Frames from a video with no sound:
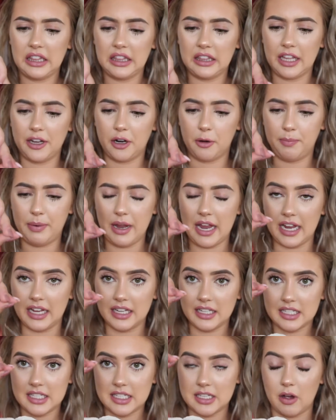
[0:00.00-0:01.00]
little
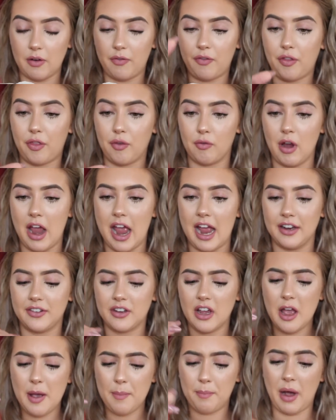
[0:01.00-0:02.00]
bits of
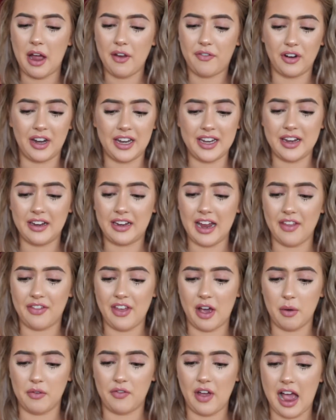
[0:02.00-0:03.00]
thread, but I feel like you get
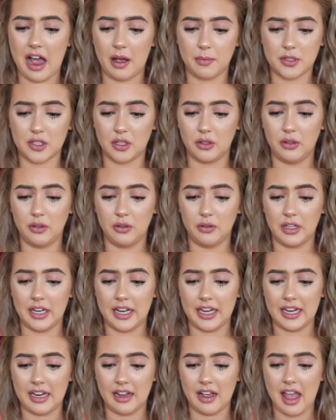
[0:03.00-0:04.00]
that with
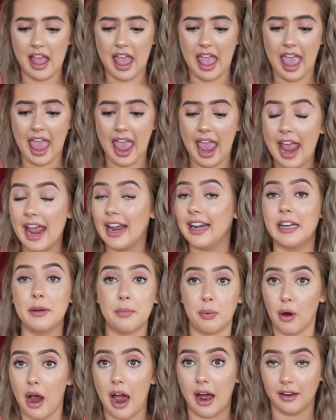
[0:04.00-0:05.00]
absolutely any
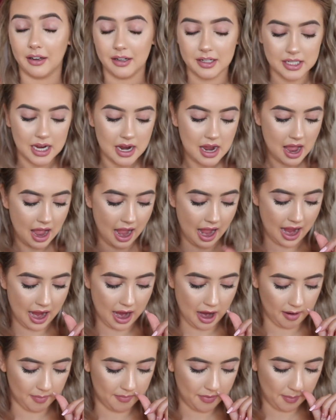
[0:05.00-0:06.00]
brand.
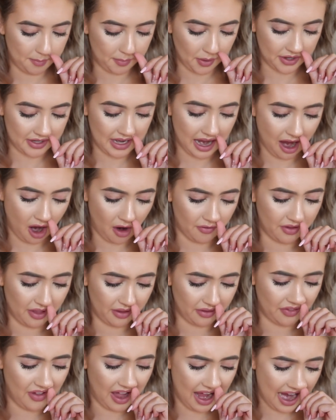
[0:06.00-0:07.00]
But yeah,
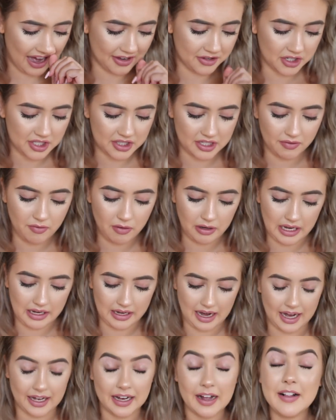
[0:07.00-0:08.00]
other than that, I just didn't
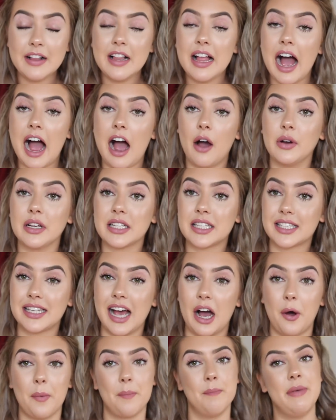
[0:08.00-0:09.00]
really like how it
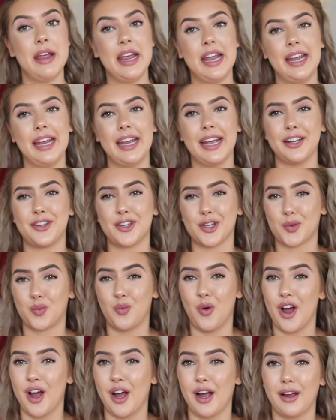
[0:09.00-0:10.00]
sat on me. It
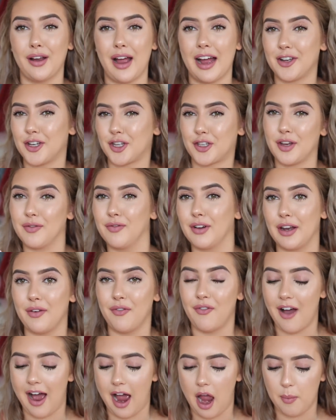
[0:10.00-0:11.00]
just worked. I just didn't
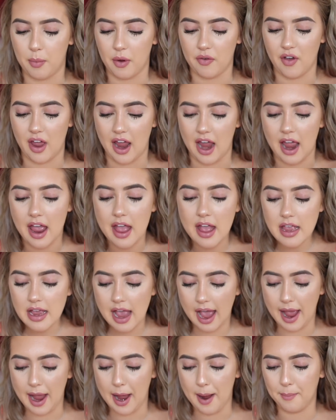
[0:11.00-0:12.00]
really vibe with it.
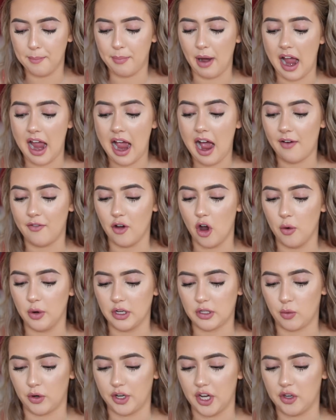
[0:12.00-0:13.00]
But I have
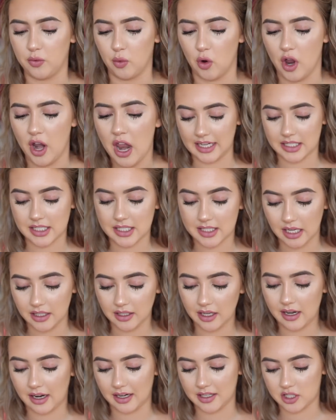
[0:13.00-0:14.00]
always wanted one. It's
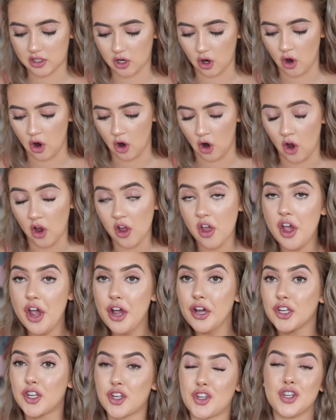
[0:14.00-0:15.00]
still a nice coat.
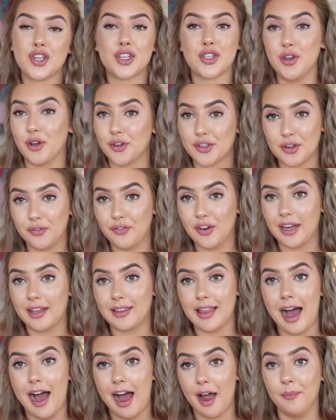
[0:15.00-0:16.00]
It's just not
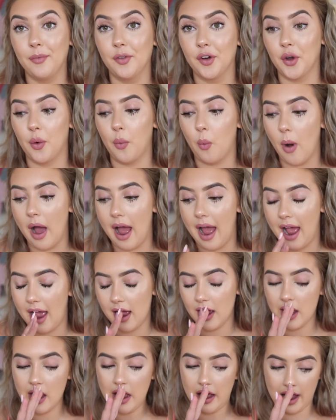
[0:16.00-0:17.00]
something that I'm going to
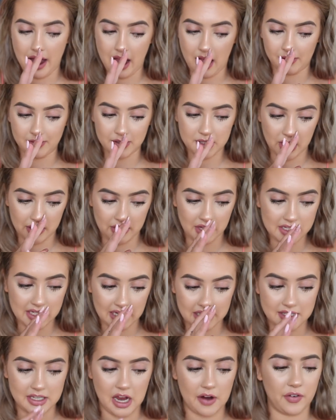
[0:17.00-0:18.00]
wear. So this
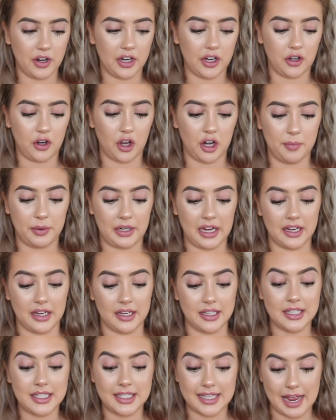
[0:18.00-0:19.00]
is definitely going to be
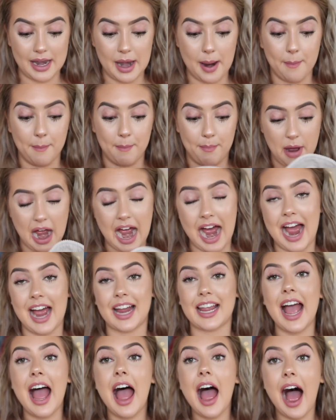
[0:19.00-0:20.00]
getting sent
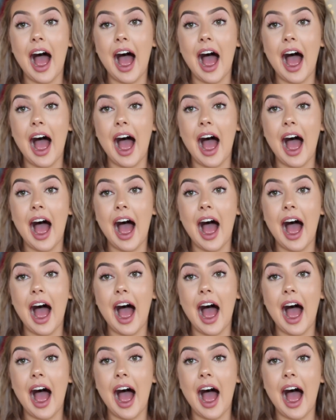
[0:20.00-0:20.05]
back